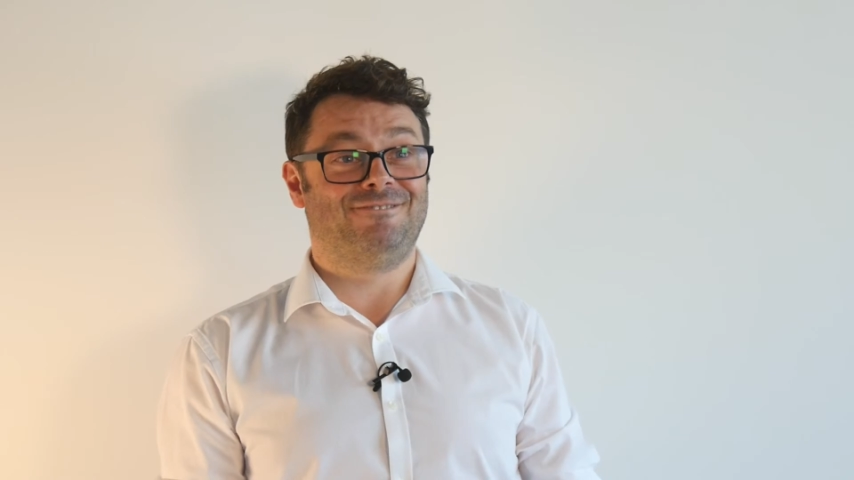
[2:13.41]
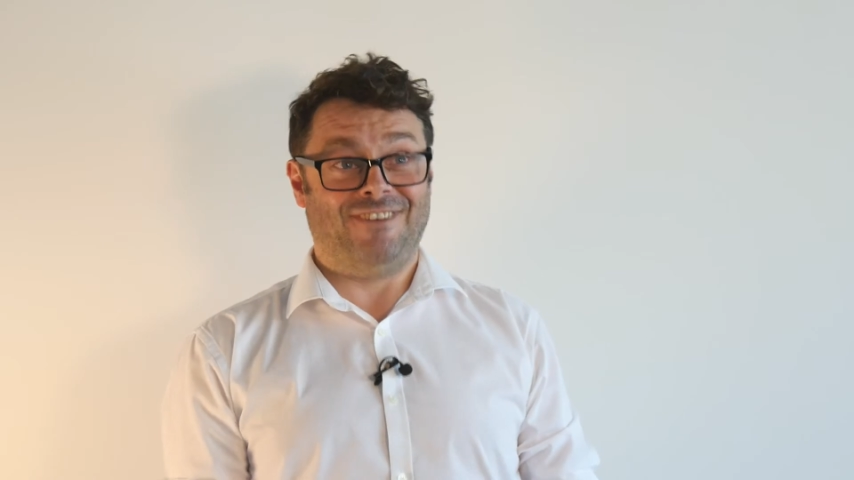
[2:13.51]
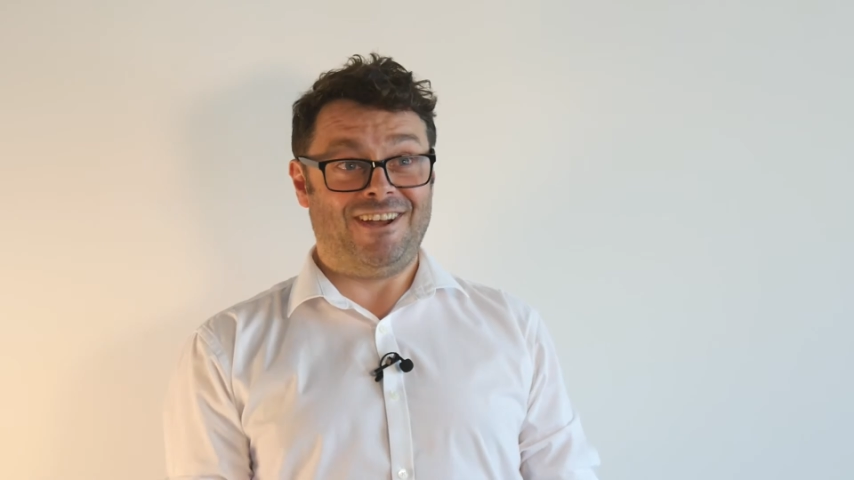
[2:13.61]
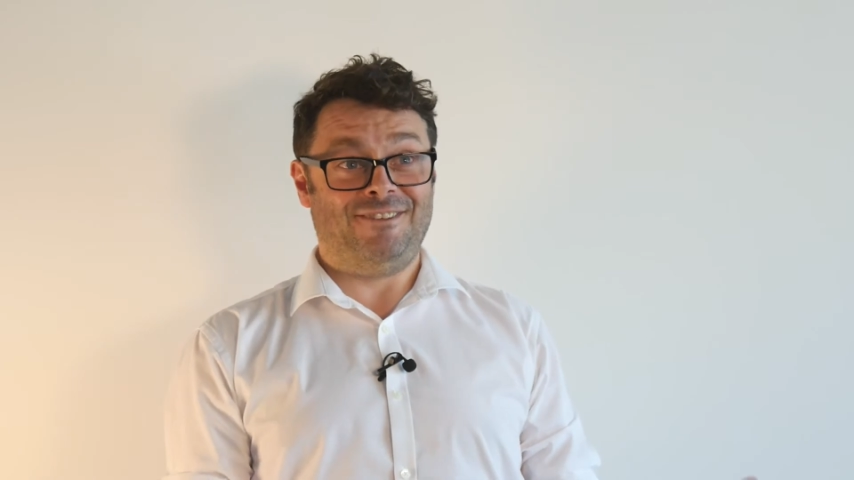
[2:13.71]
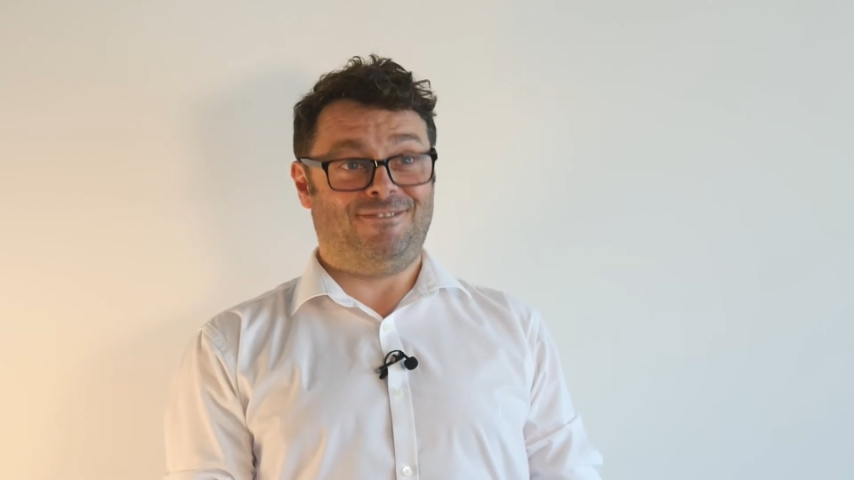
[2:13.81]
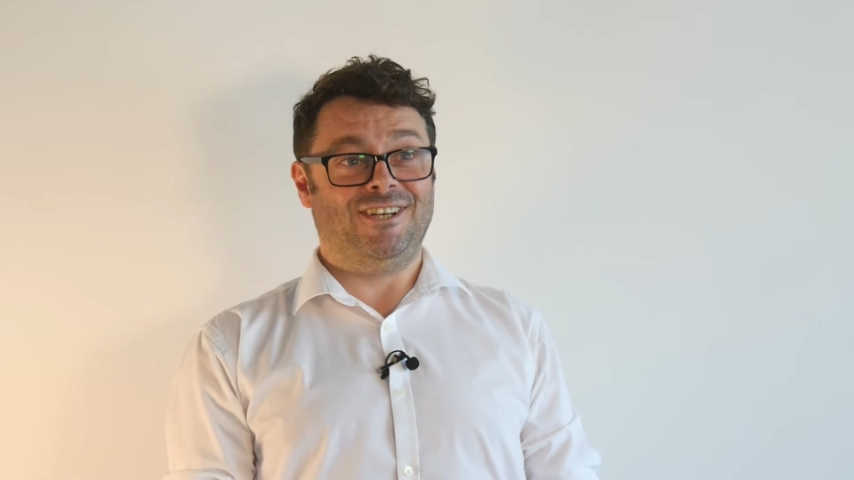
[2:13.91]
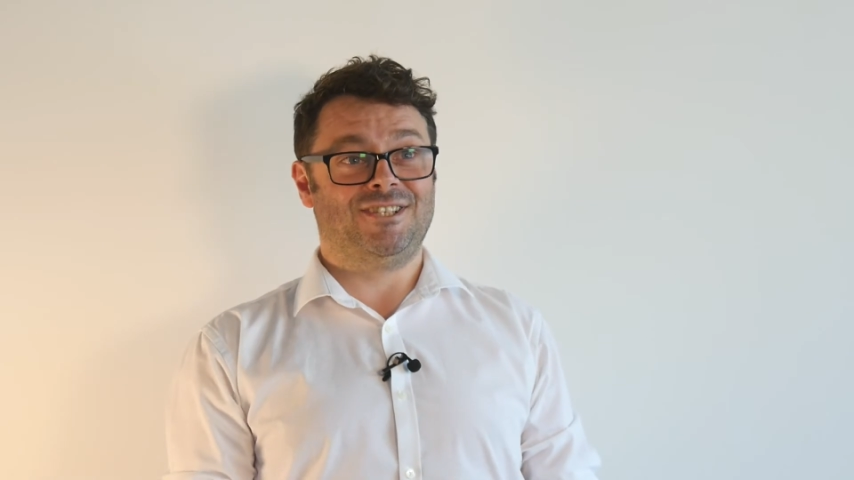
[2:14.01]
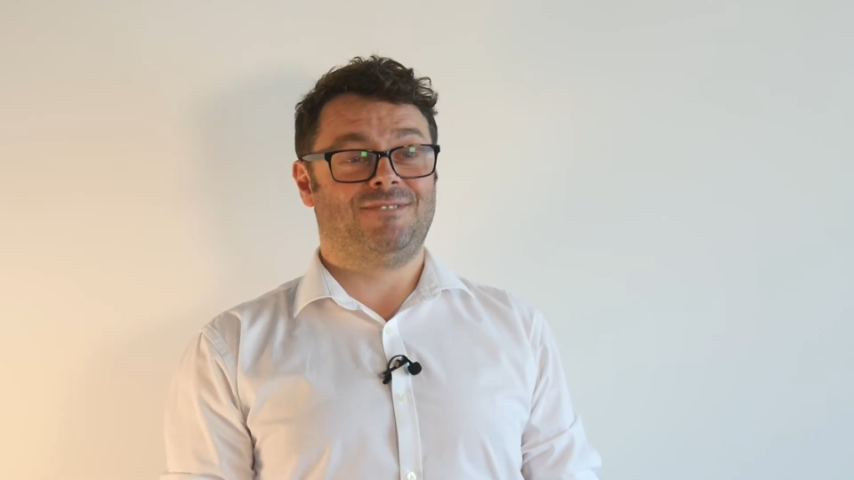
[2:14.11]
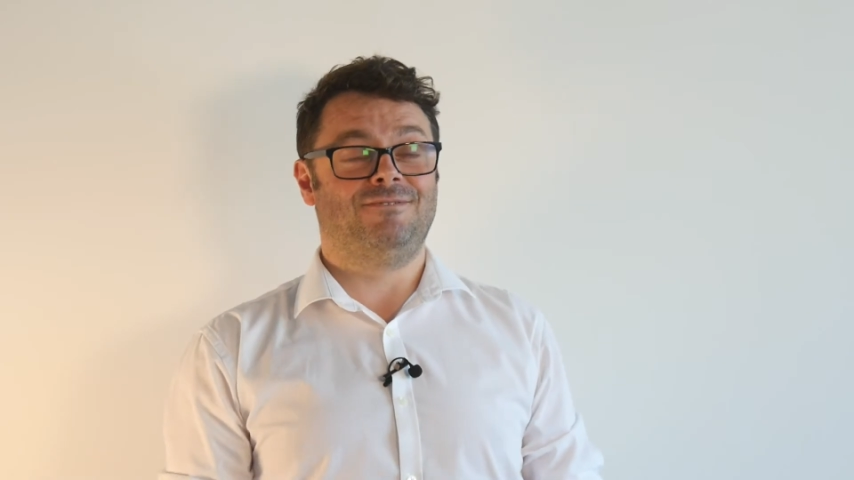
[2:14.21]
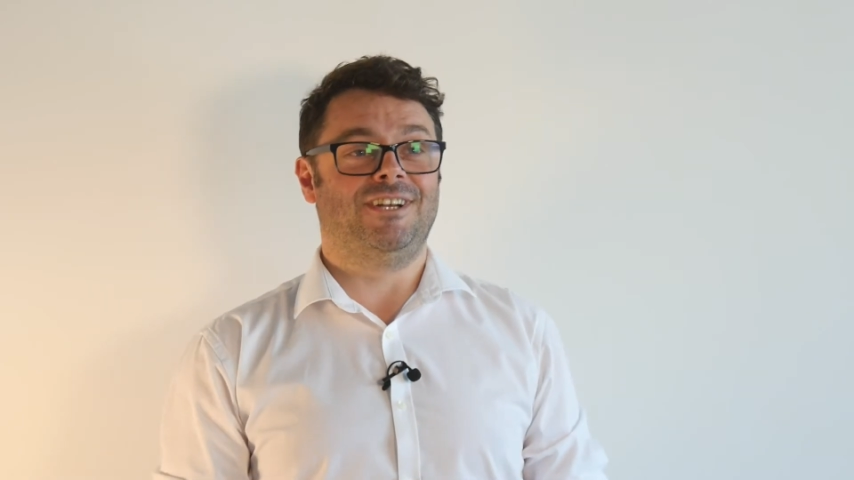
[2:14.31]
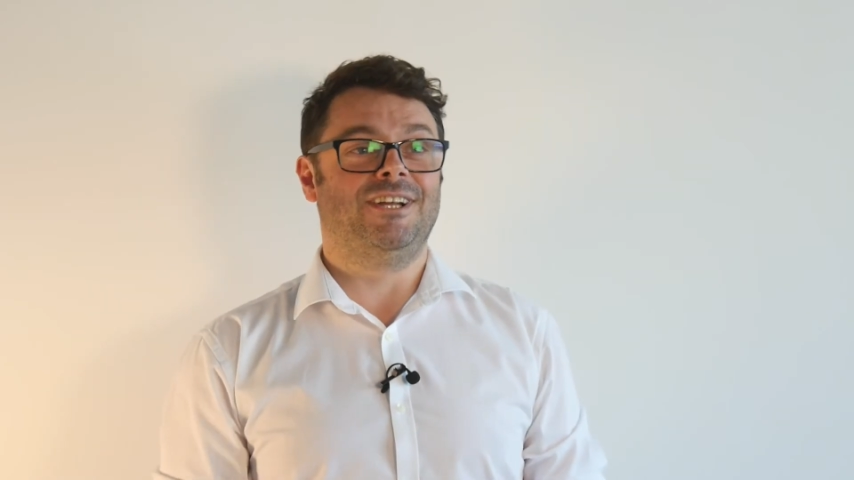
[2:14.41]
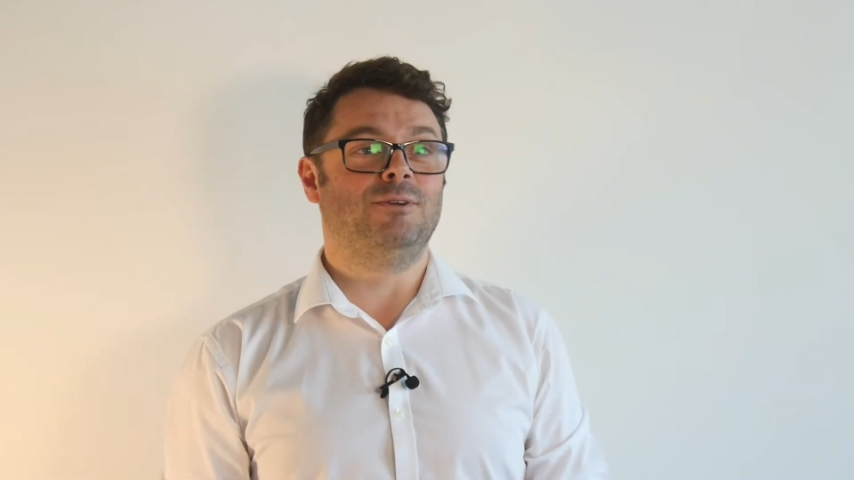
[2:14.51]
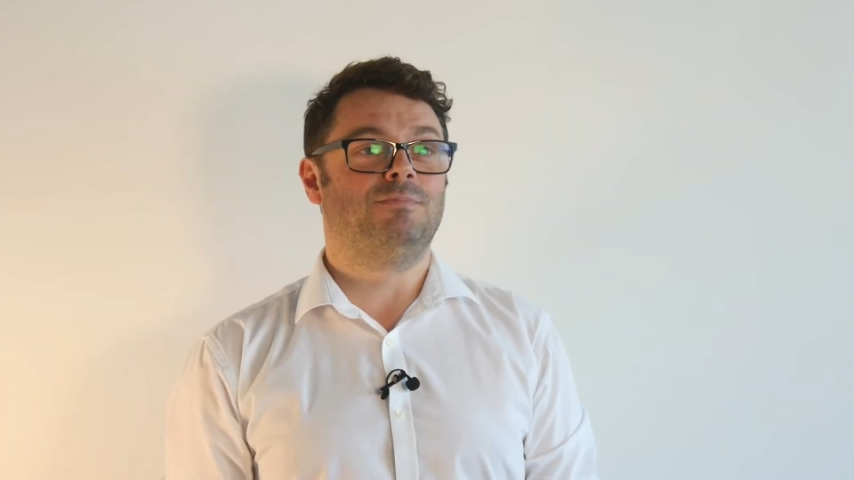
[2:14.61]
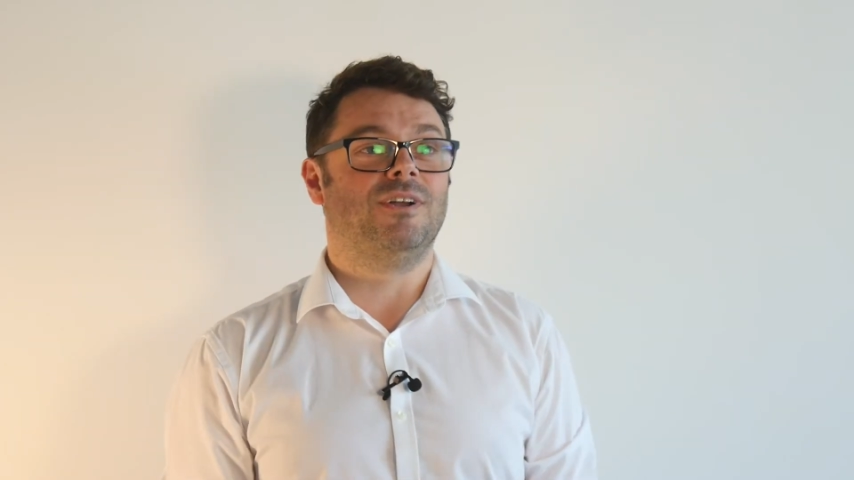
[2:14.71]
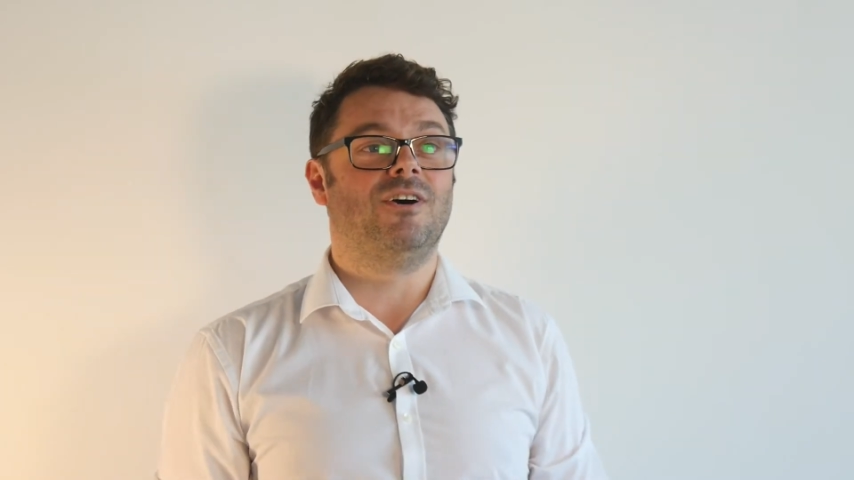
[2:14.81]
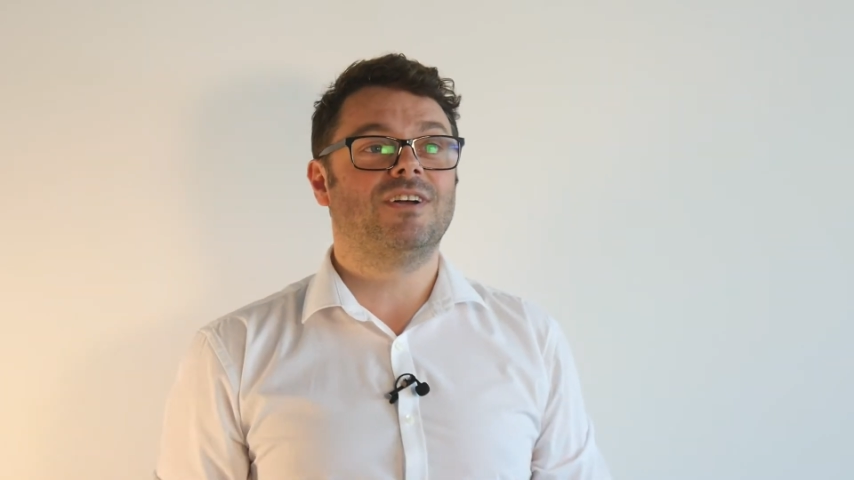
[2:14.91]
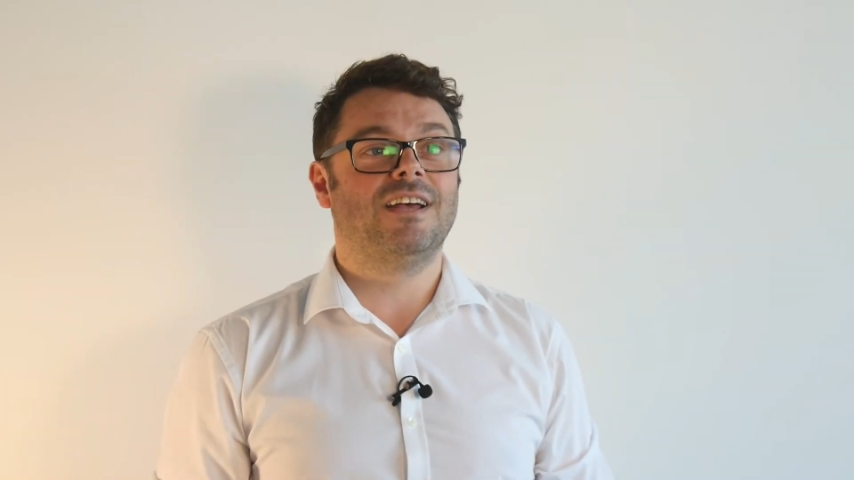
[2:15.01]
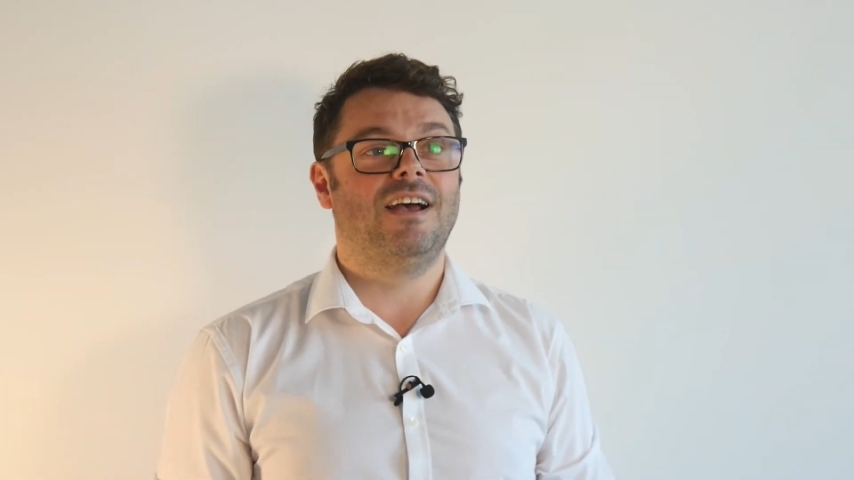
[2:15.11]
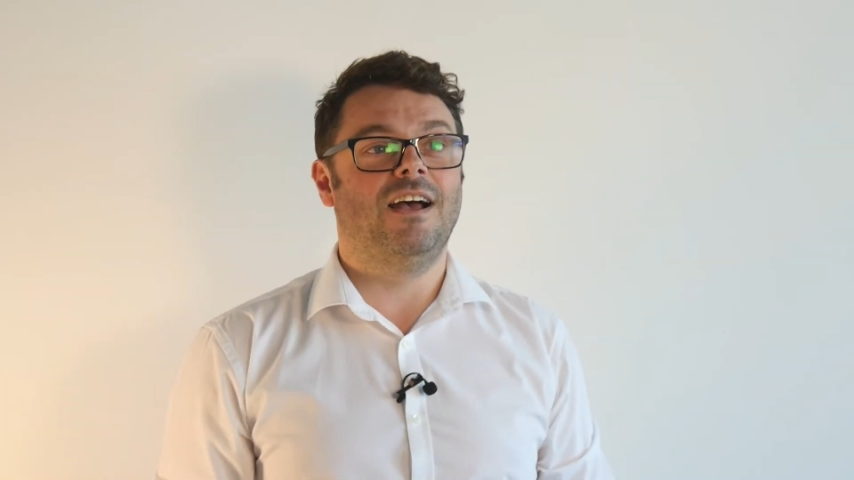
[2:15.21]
very first video blog.